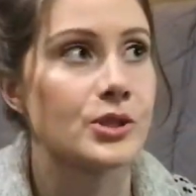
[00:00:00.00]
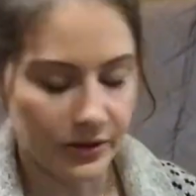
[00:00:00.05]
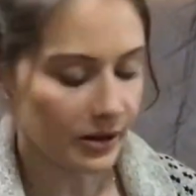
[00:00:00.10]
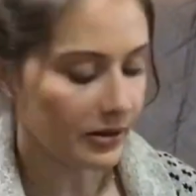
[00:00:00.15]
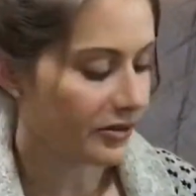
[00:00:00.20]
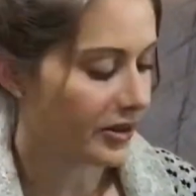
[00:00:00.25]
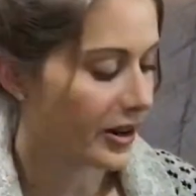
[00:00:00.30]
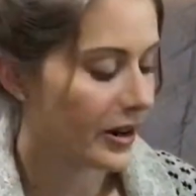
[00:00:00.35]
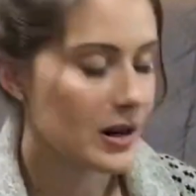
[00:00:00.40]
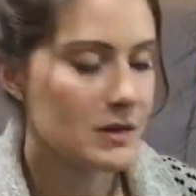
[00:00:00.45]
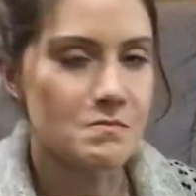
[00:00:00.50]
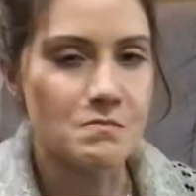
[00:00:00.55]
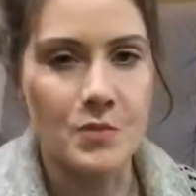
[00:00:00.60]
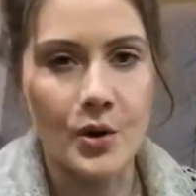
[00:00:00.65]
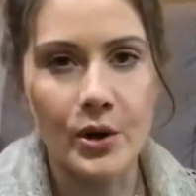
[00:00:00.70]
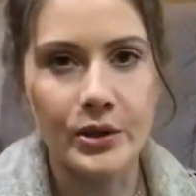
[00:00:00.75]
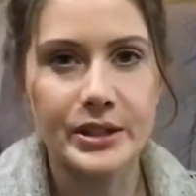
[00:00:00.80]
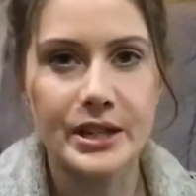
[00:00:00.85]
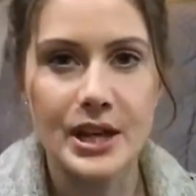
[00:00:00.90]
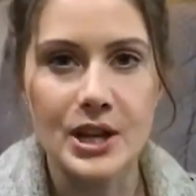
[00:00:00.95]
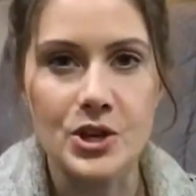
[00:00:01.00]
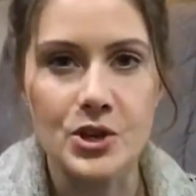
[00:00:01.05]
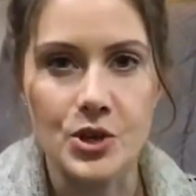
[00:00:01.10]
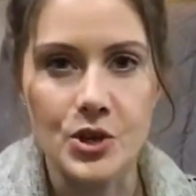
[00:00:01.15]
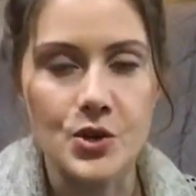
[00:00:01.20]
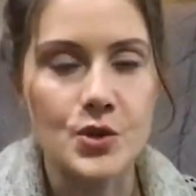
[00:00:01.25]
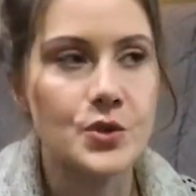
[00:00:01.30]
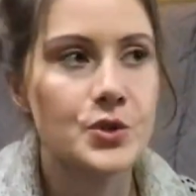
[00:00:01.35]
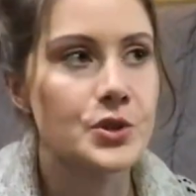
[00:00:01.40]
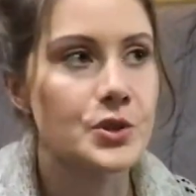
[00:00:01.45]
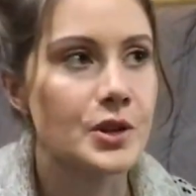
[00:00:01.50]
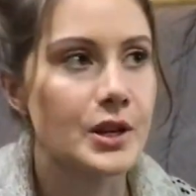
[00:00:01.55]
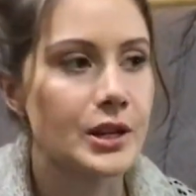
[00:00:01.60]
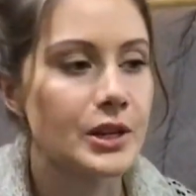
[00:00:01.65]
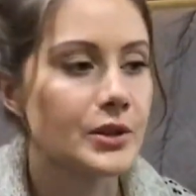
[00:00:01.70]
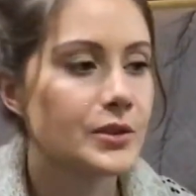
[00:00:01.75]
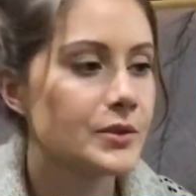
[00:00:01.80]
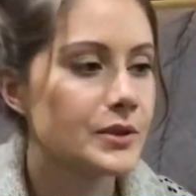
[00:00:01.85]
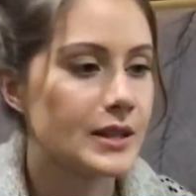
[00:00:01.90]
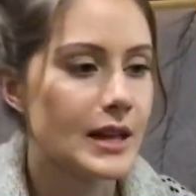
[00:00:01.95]
They're very multi-use. You can
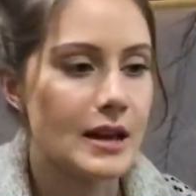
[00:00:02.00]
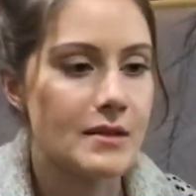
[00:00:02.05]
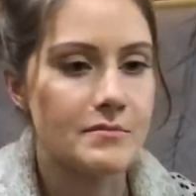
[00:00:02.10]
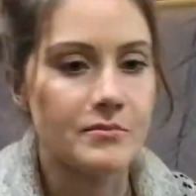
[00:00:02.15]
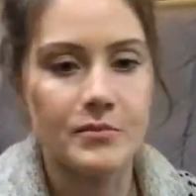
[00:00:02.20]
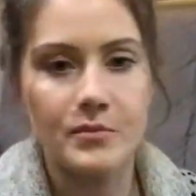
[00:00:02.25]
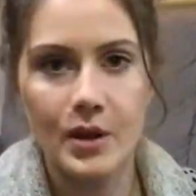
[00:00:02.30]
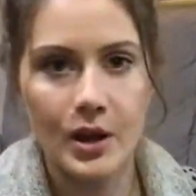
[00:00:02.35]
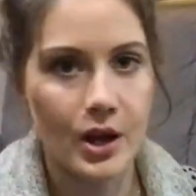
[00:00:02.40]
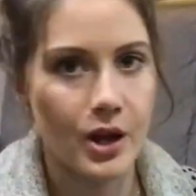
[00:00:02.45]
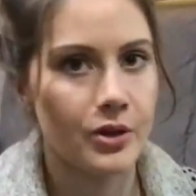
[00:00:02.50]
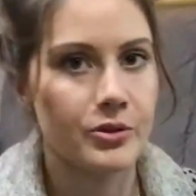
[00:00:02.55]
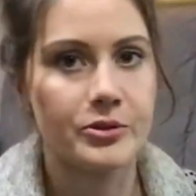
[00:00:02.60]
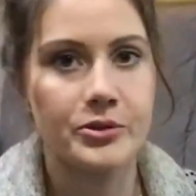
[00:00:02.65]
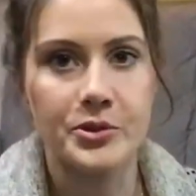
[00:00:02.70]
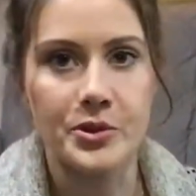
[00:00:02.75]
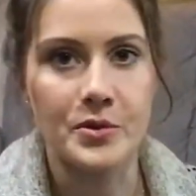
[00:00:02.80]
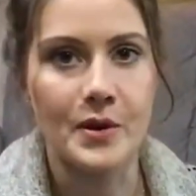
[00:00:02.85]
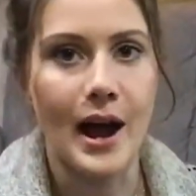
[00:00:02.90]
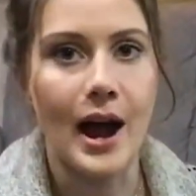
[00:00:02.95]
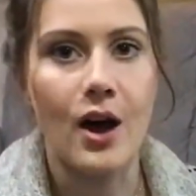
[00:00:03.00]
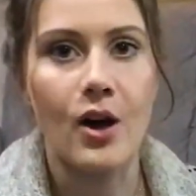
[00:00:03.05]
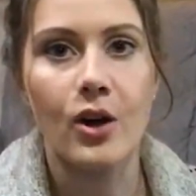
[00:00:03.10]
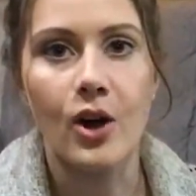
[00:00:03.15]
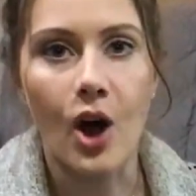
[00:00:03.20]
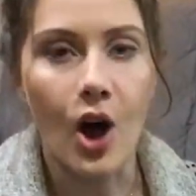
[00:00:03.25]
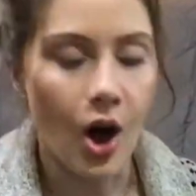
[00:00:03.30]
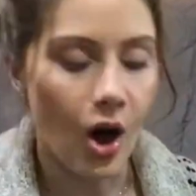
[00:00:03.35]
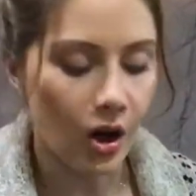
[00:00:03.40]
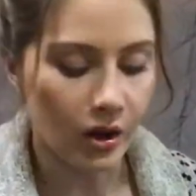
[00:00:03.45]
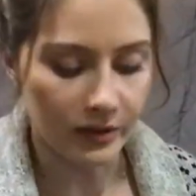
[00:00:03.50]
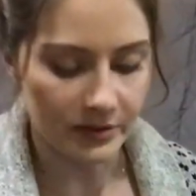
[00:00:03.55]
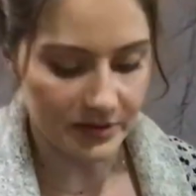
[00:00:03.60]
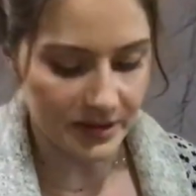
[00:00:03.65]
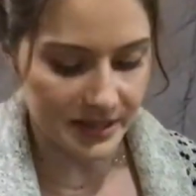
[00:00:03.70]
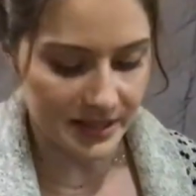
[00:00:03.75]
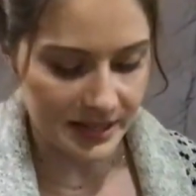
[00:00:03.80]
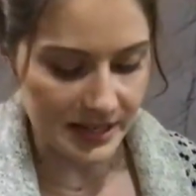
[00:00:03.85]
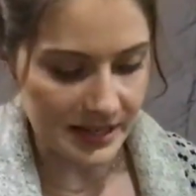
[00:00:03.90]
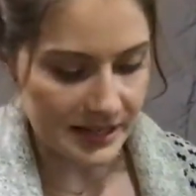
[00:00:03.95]
use them throughout all of
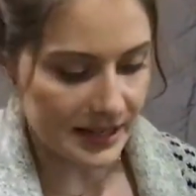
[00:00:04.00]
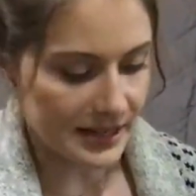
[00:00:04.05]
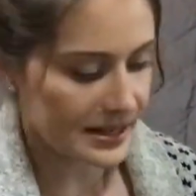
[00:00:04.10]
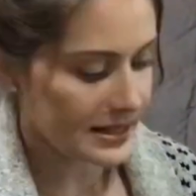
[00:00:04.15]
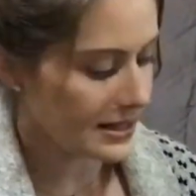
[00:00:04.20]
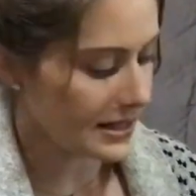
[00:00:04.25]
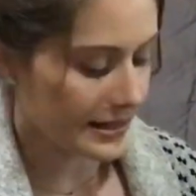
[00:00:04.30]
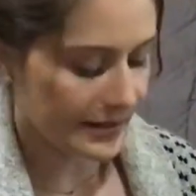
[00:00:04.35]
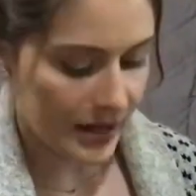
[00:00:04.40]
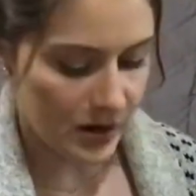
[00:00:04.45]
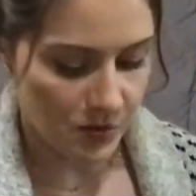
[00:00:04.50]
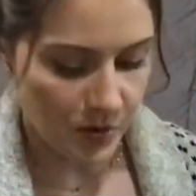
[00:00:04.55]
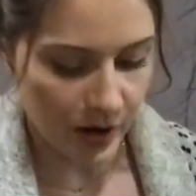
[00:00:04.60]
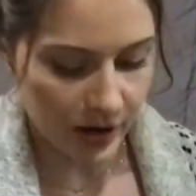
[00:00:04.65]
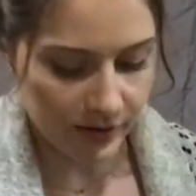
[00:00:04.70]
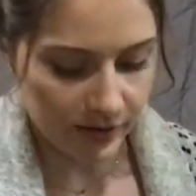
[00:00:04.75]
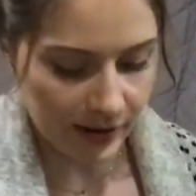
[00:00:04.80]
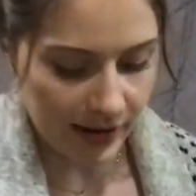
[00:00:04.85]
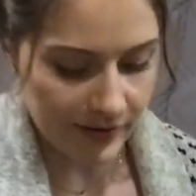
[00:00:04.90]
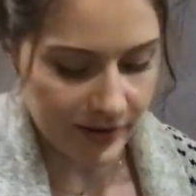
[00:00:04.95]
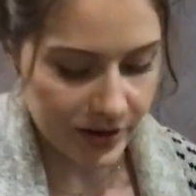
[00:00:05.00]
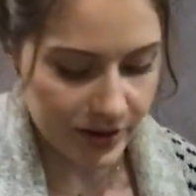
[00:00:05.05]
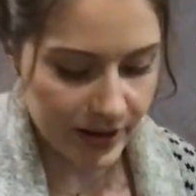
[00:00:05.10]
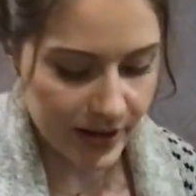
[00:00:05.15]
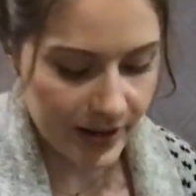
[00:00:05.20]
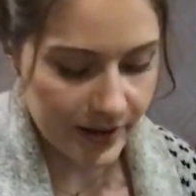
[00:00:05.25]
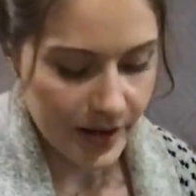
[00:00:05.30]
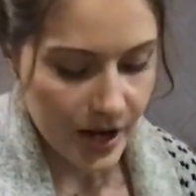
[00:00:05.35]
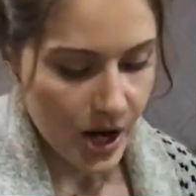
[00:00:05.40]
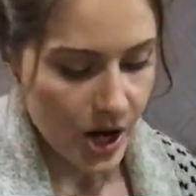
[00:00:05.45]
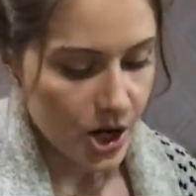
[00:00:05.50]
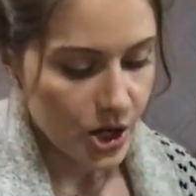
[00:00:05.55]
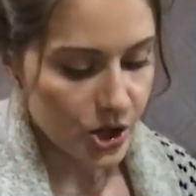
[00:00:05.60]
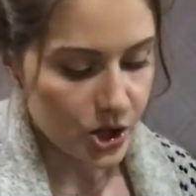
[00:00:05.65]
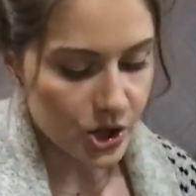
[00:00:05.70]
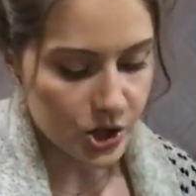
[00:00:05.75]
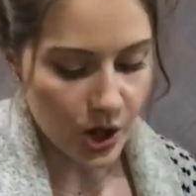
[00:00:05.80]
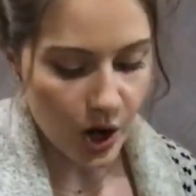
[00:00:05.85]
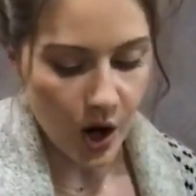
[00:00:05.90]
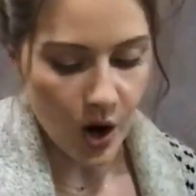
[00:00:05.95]
the seasons and they work for everything.
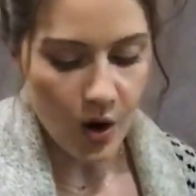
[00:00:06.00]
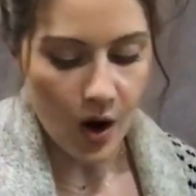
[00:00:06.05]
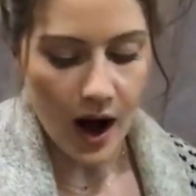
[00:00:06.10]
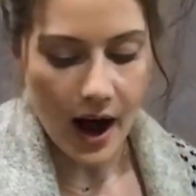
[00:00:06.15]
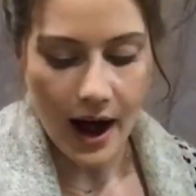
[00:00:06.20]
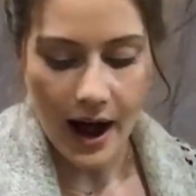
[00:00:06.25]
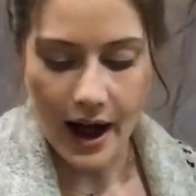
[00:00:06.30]
So